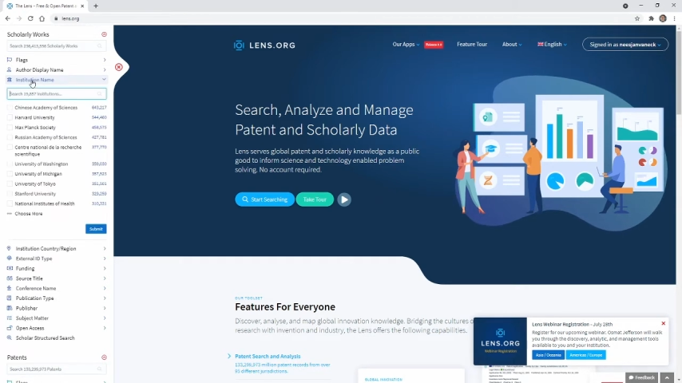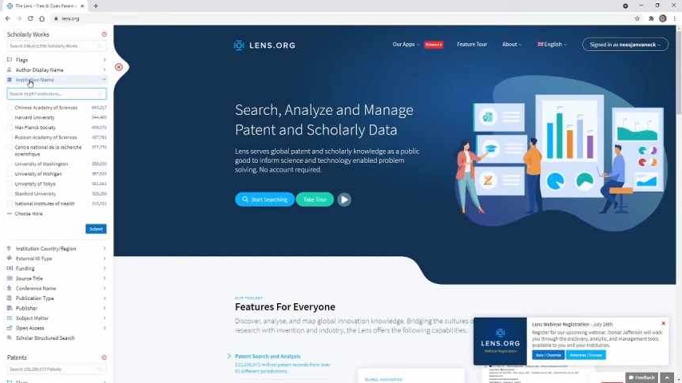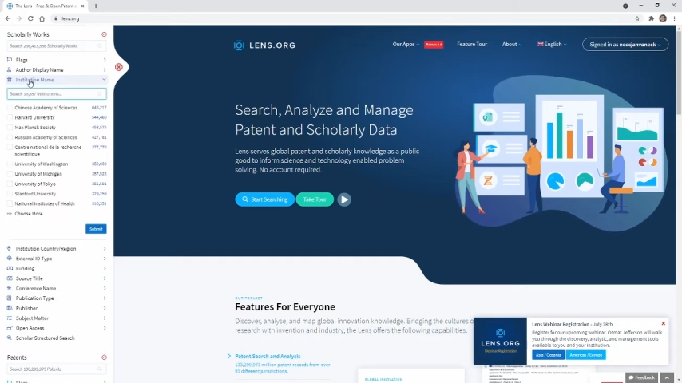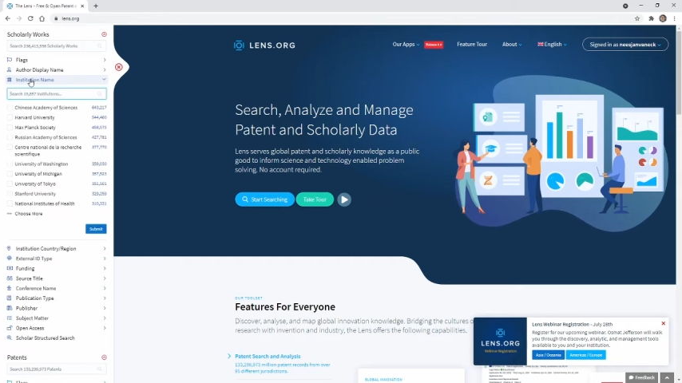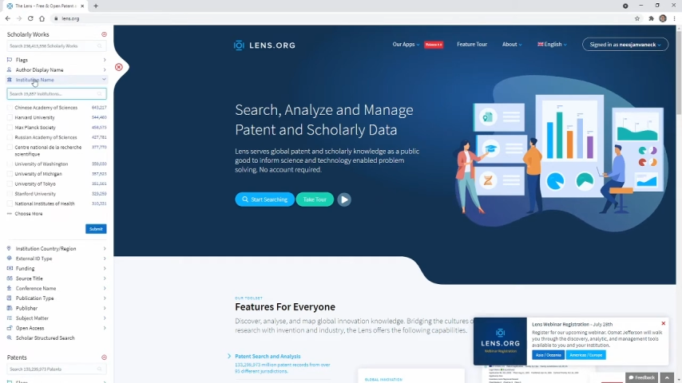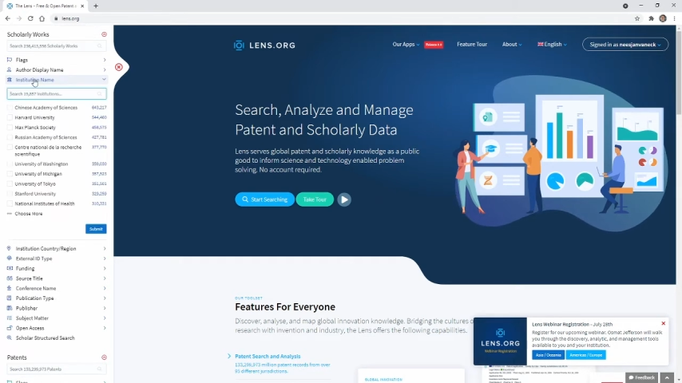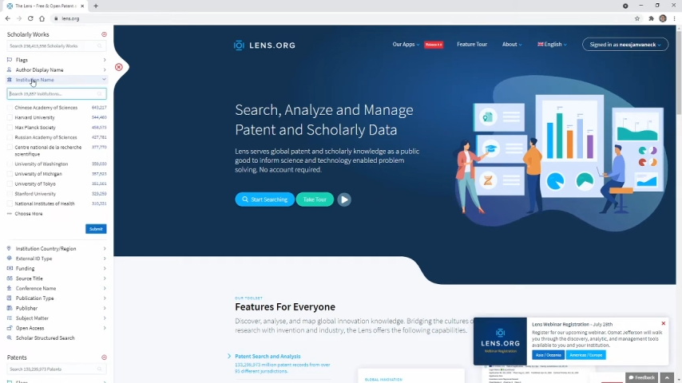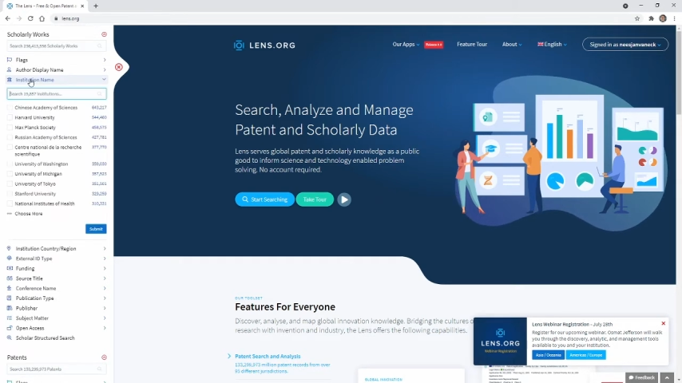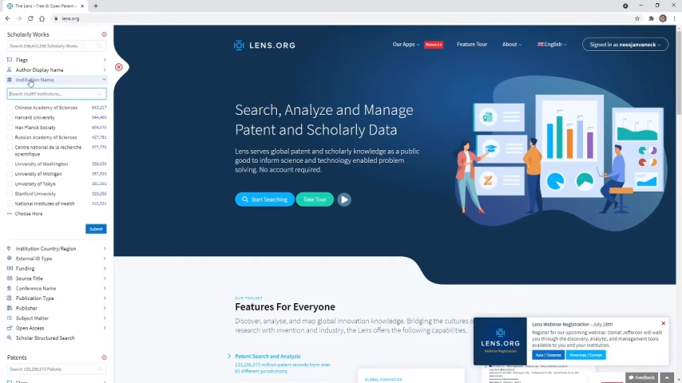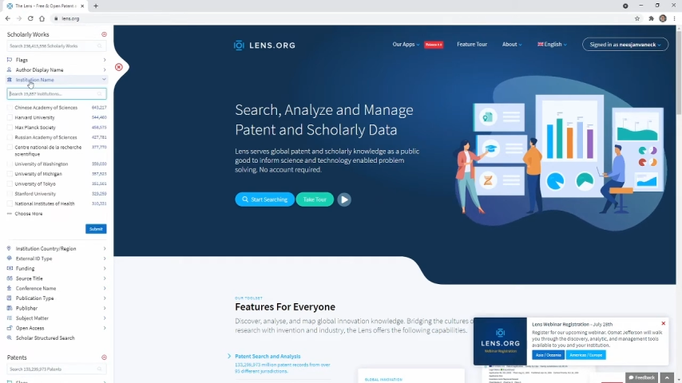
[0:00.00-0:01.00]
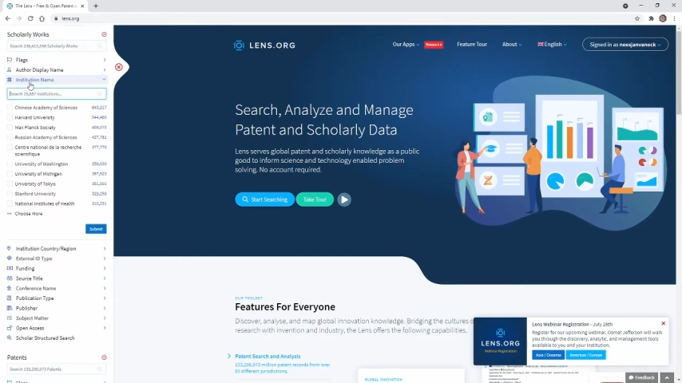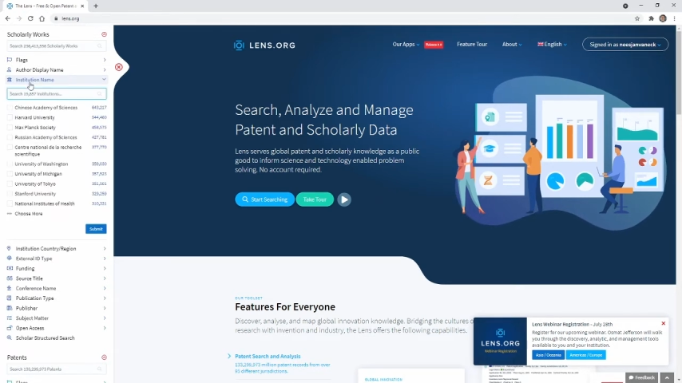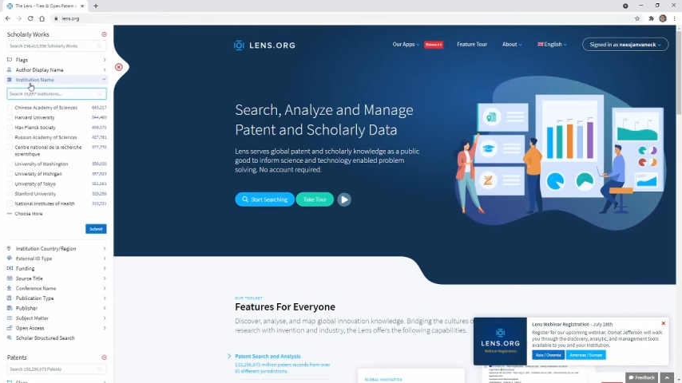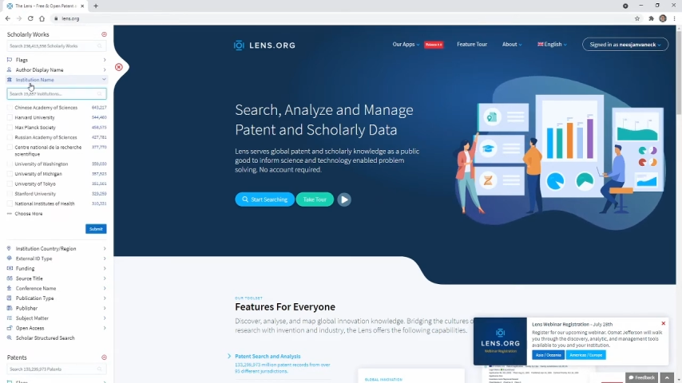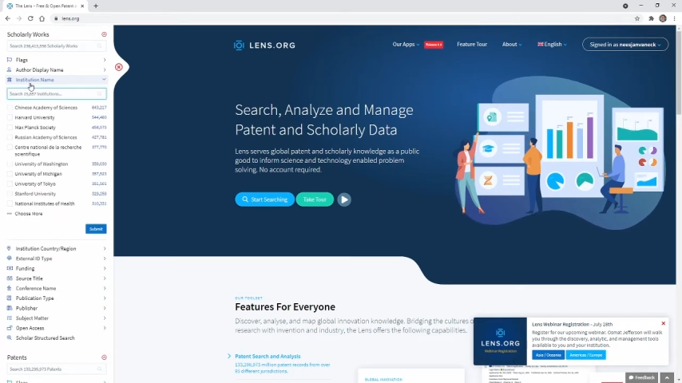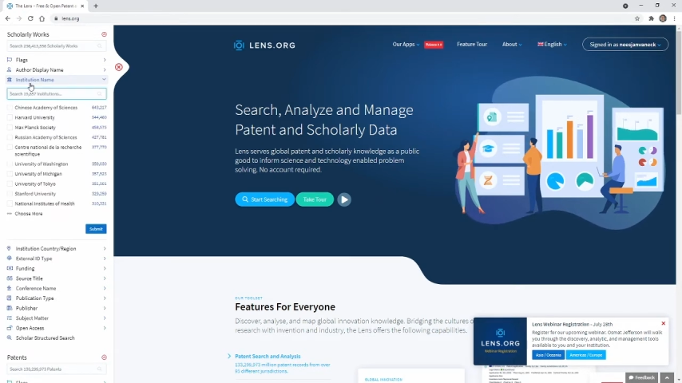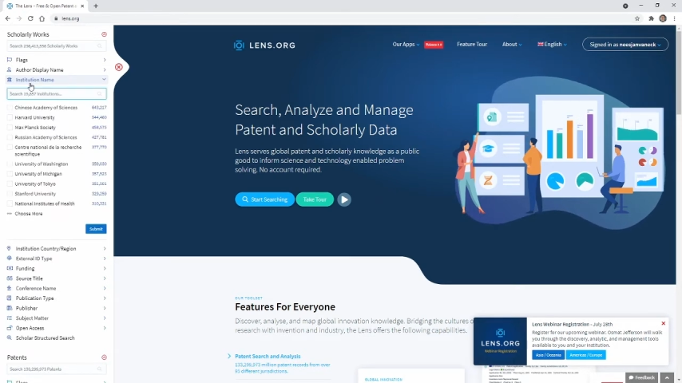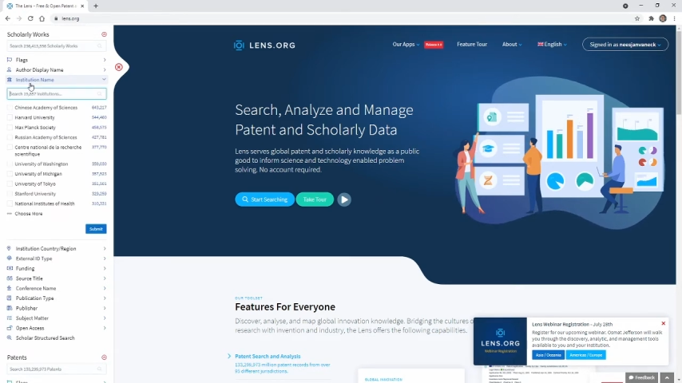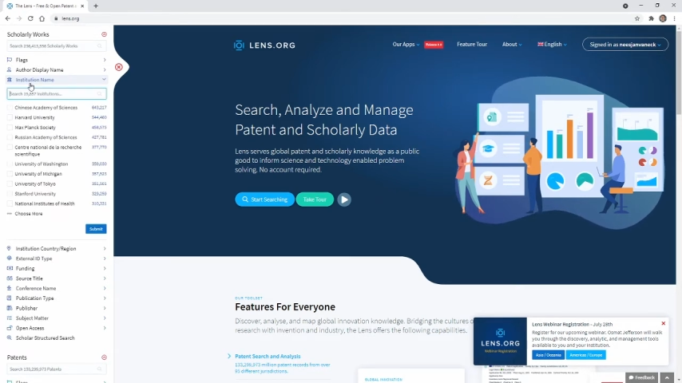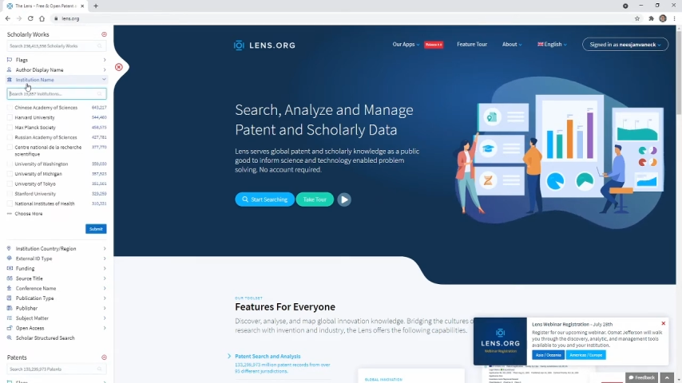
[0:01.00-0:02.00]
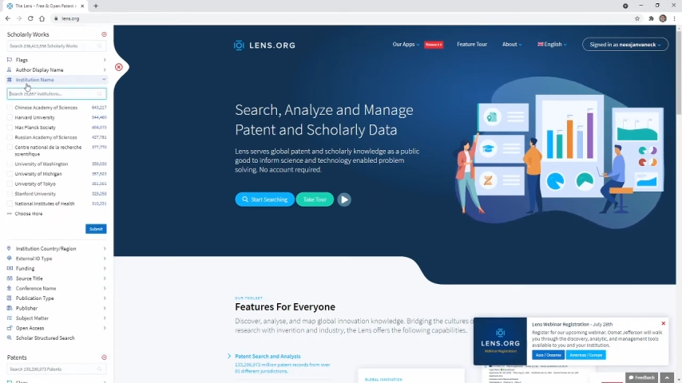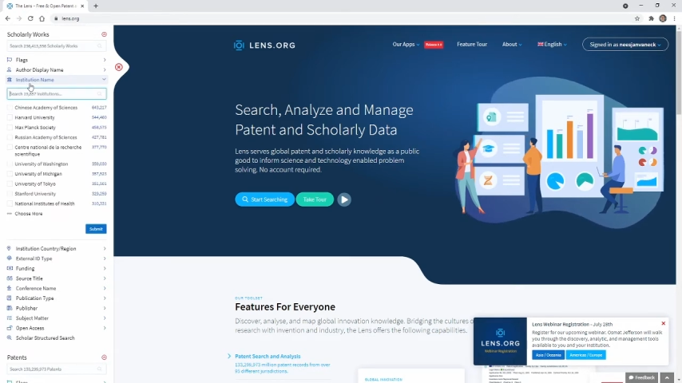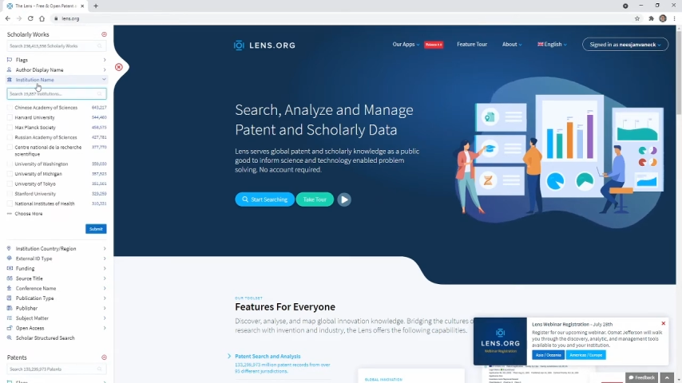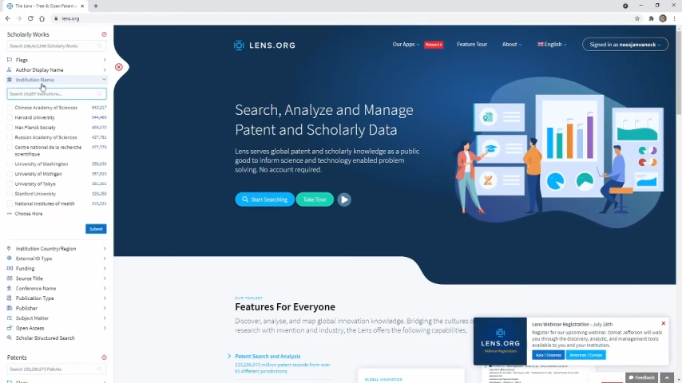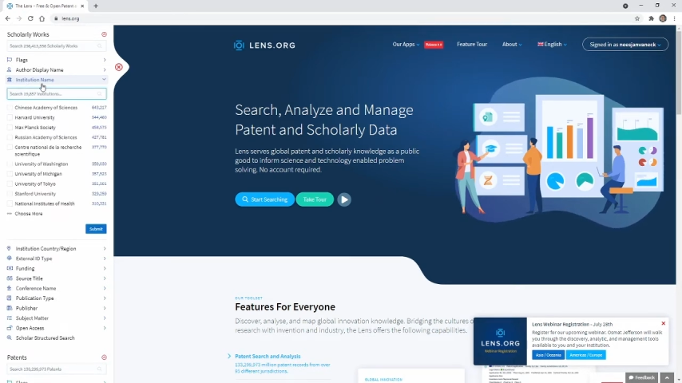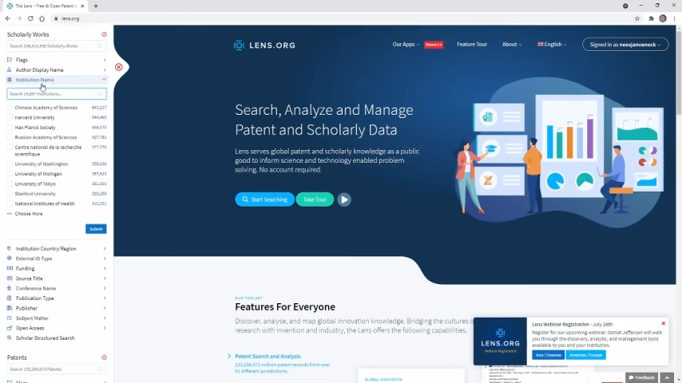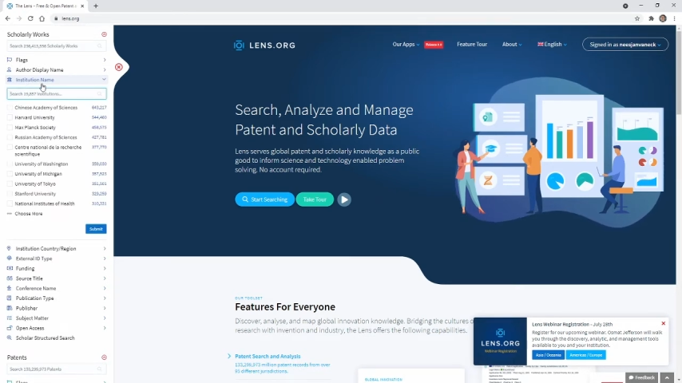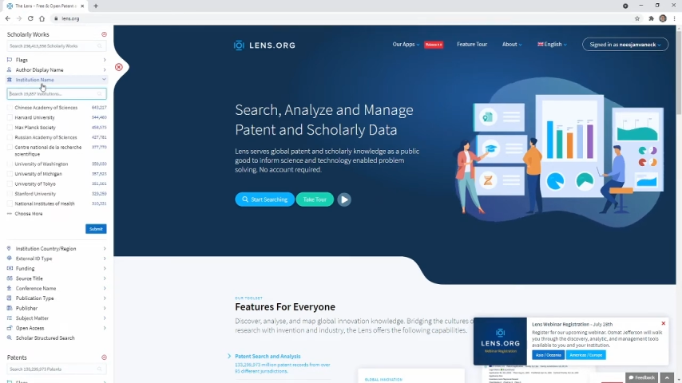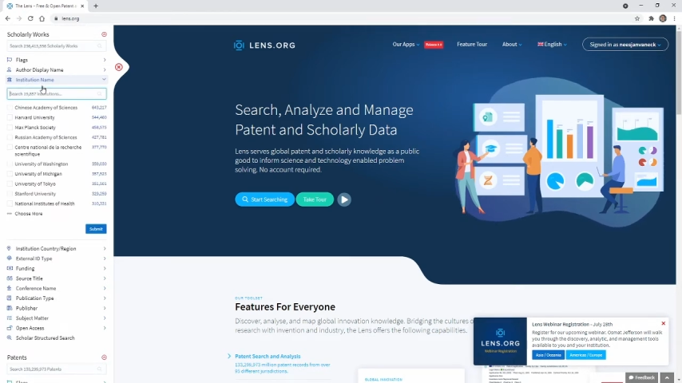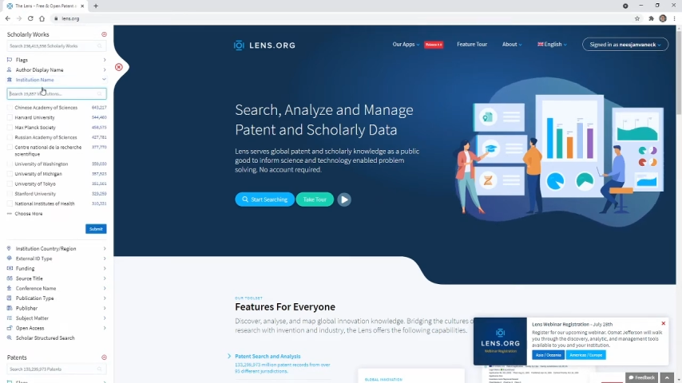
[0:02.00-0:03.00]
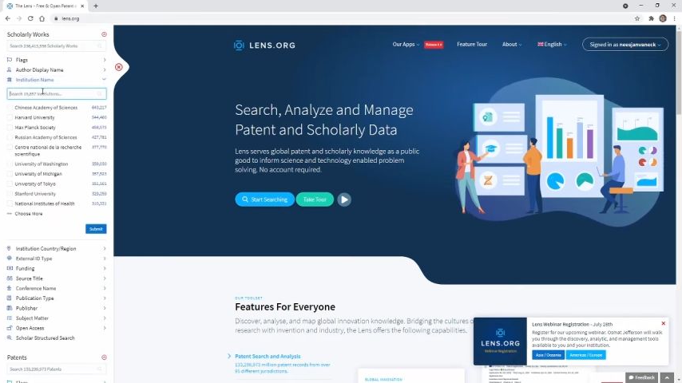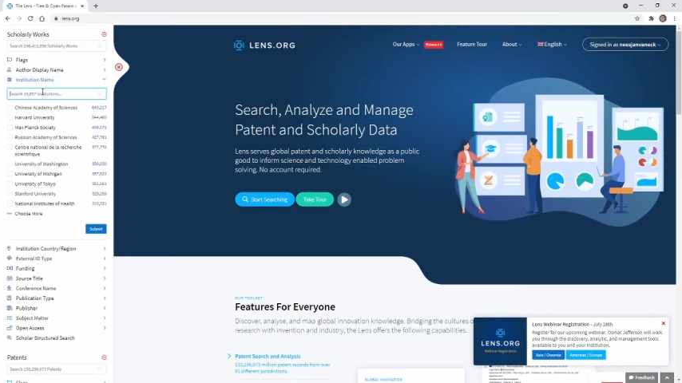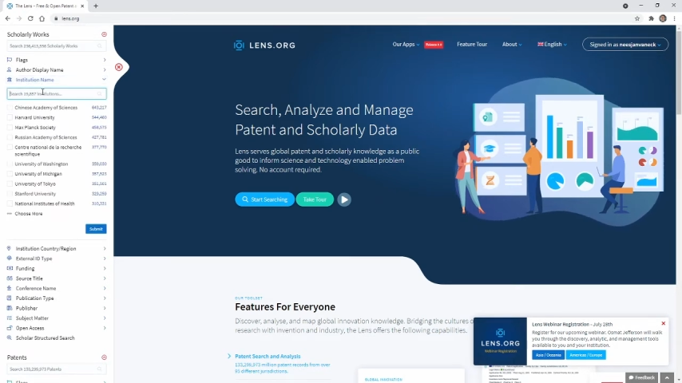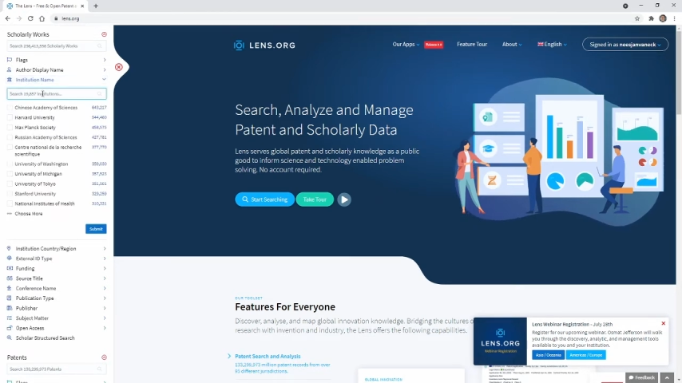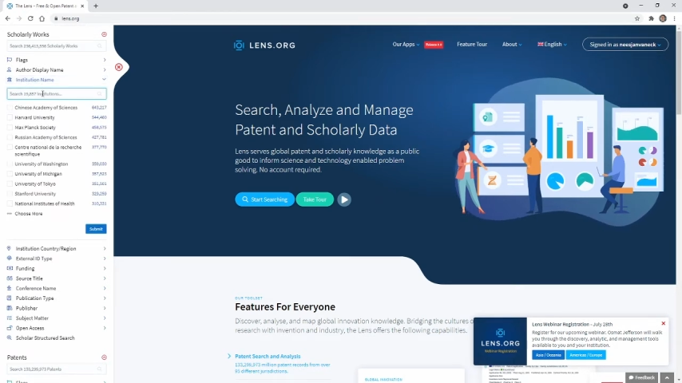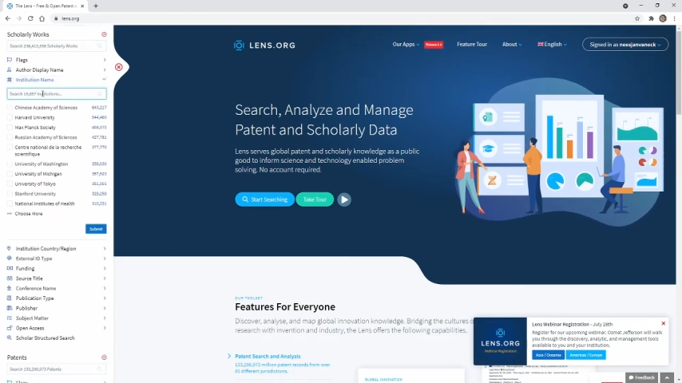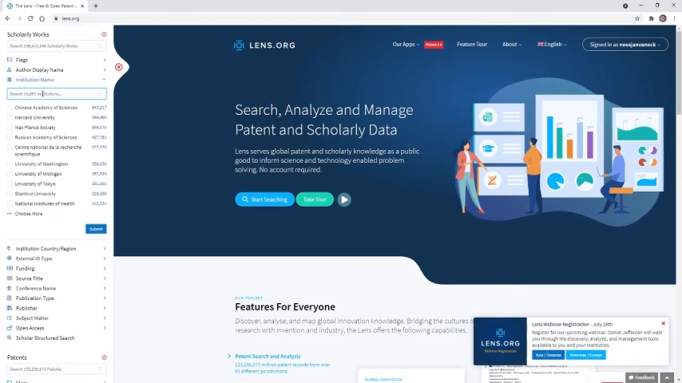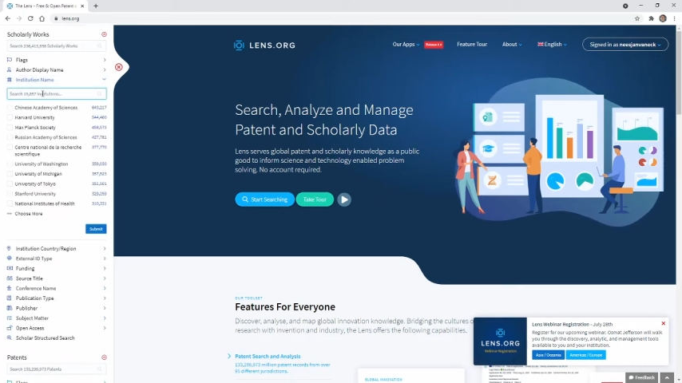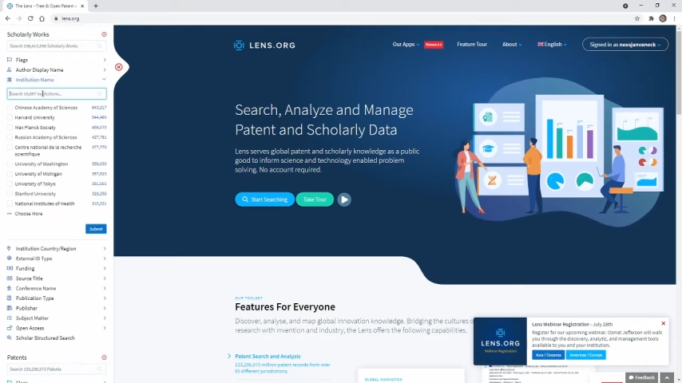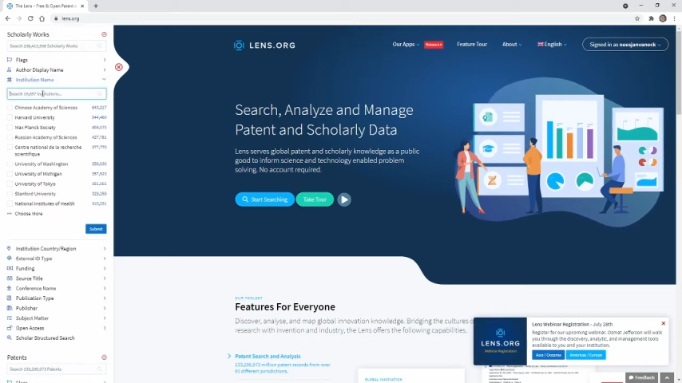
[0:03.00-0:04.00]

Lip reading: (no speaker visible)